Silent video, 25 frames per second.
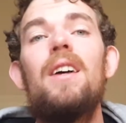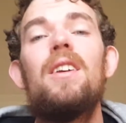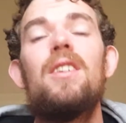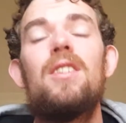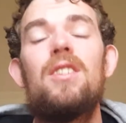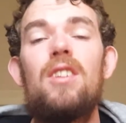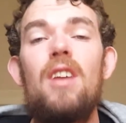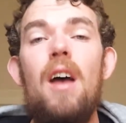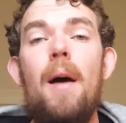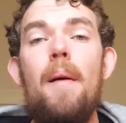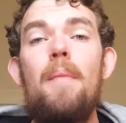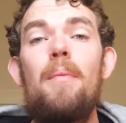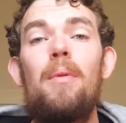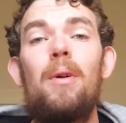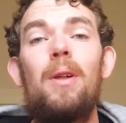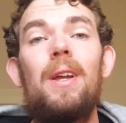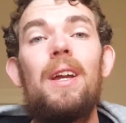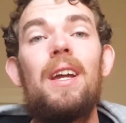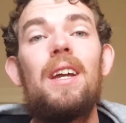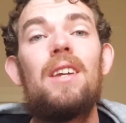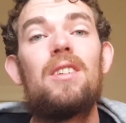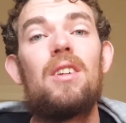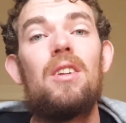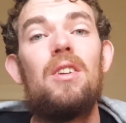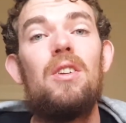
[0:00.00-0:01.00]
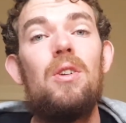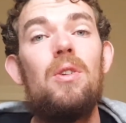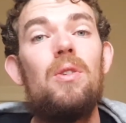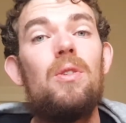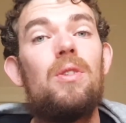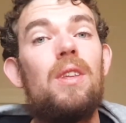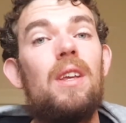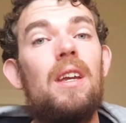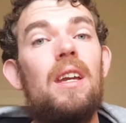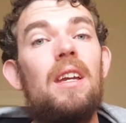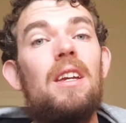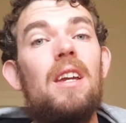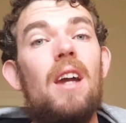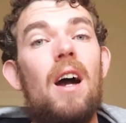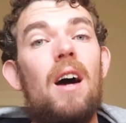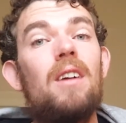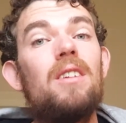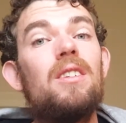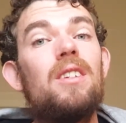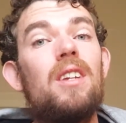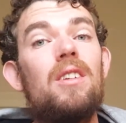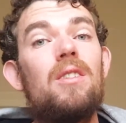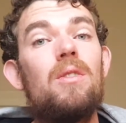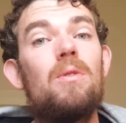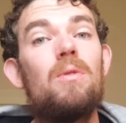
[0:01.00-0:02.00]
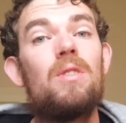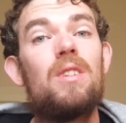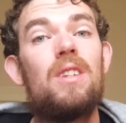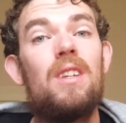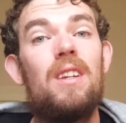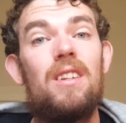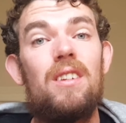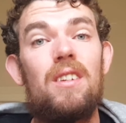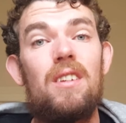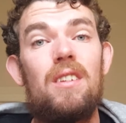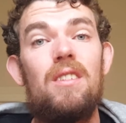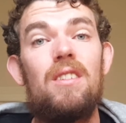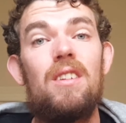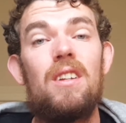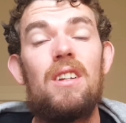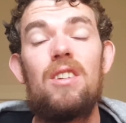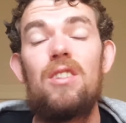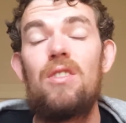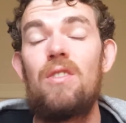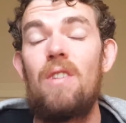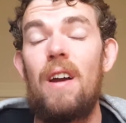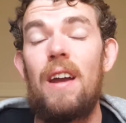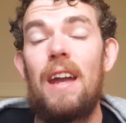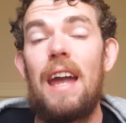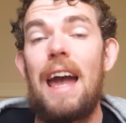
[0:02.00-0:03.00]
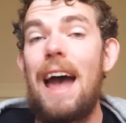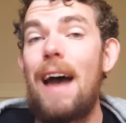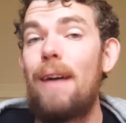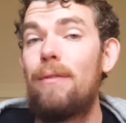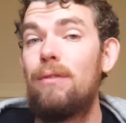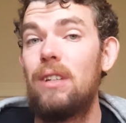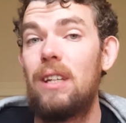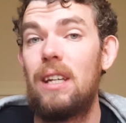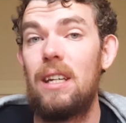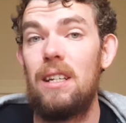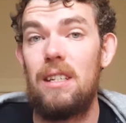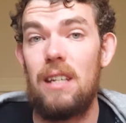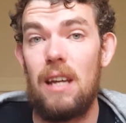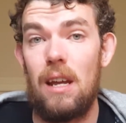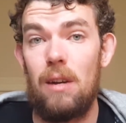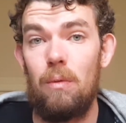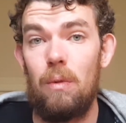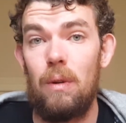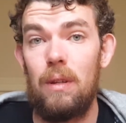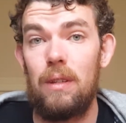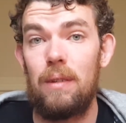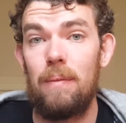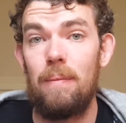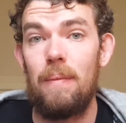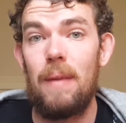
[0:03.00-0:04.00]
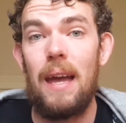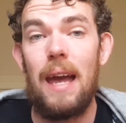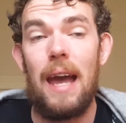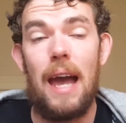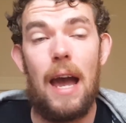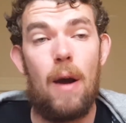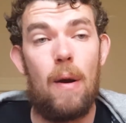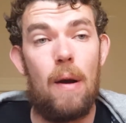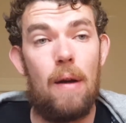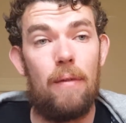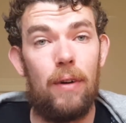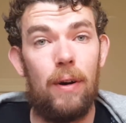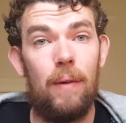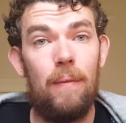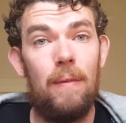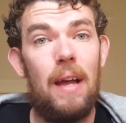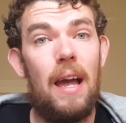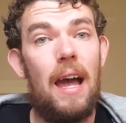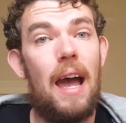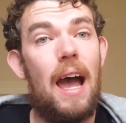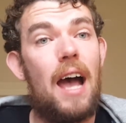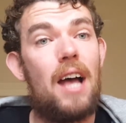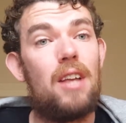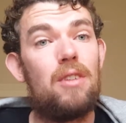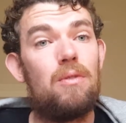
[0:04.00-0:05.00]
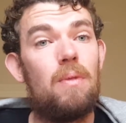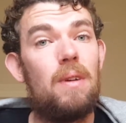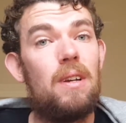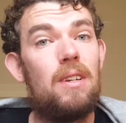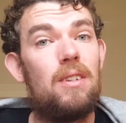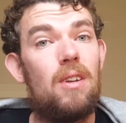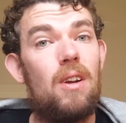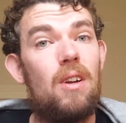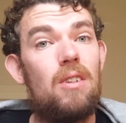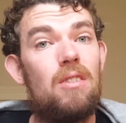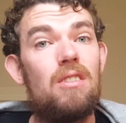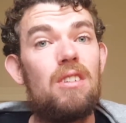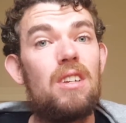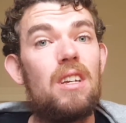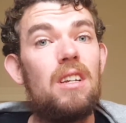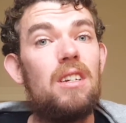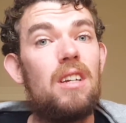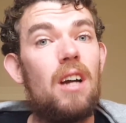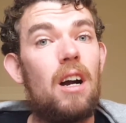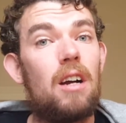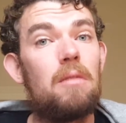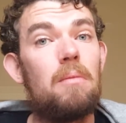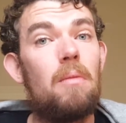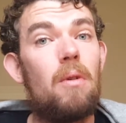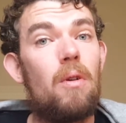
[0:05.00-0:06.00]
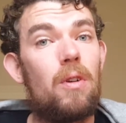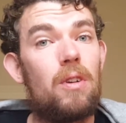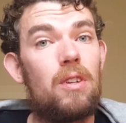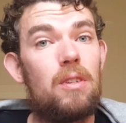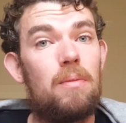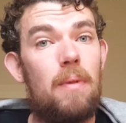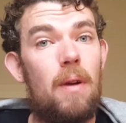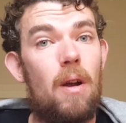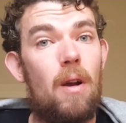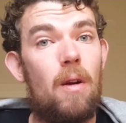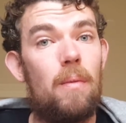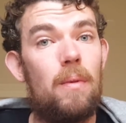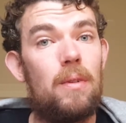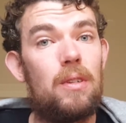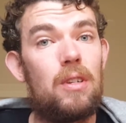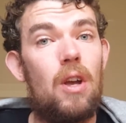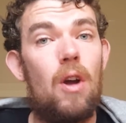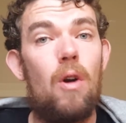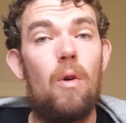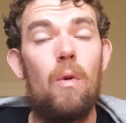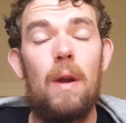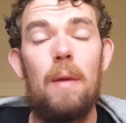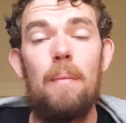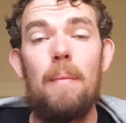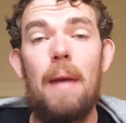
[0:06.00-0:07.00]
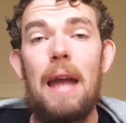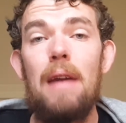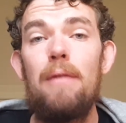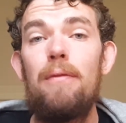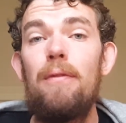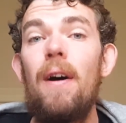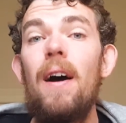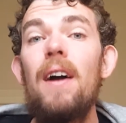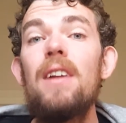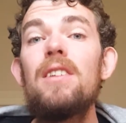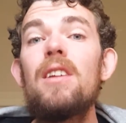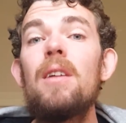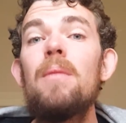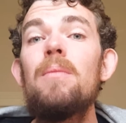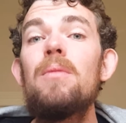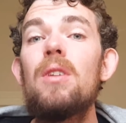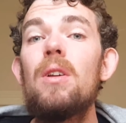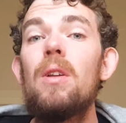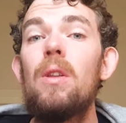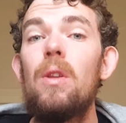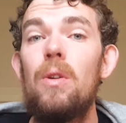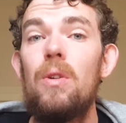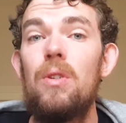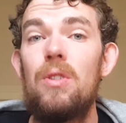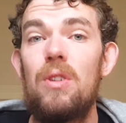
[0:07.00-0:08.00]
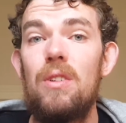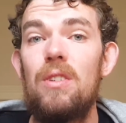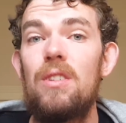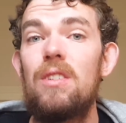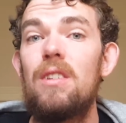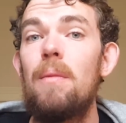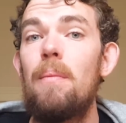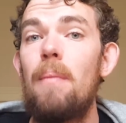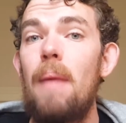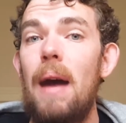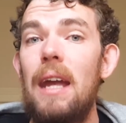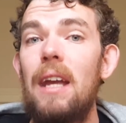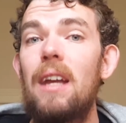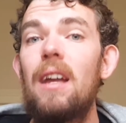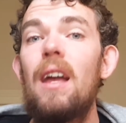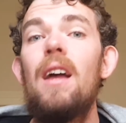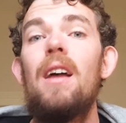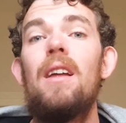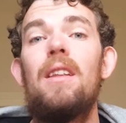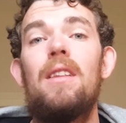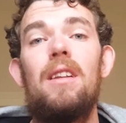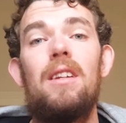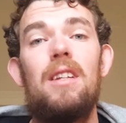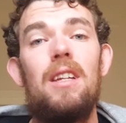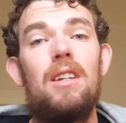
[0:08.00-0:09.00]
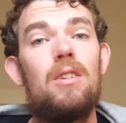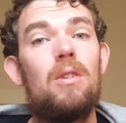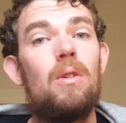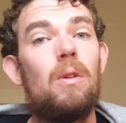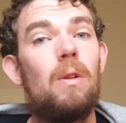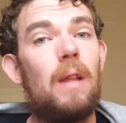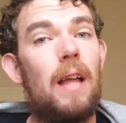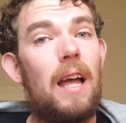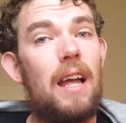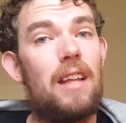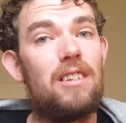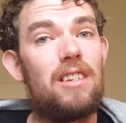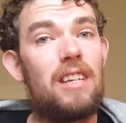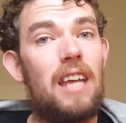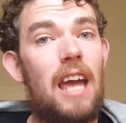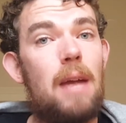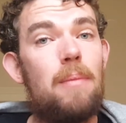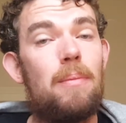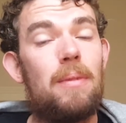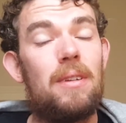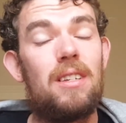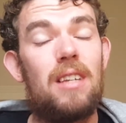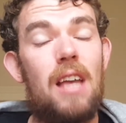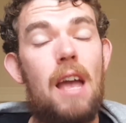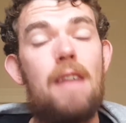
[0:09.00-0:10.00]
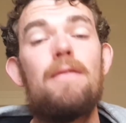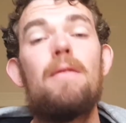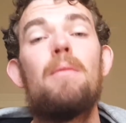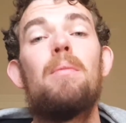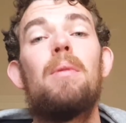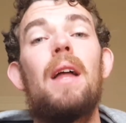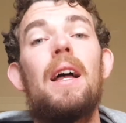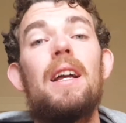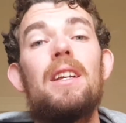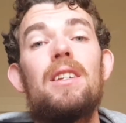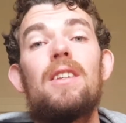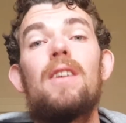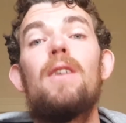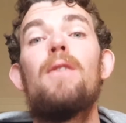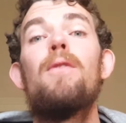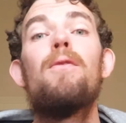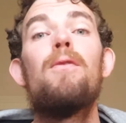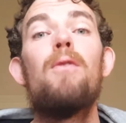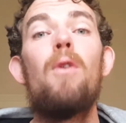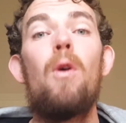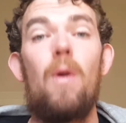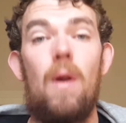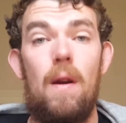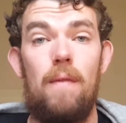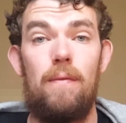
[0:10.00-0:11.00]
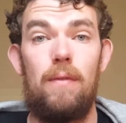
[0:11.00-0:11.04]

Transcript: Cyberbullying is a new thing young digital citizens in Australia have to contend with. However, as researchers conduct more experiments, we may find some solutions to make the digital landscape a safer place for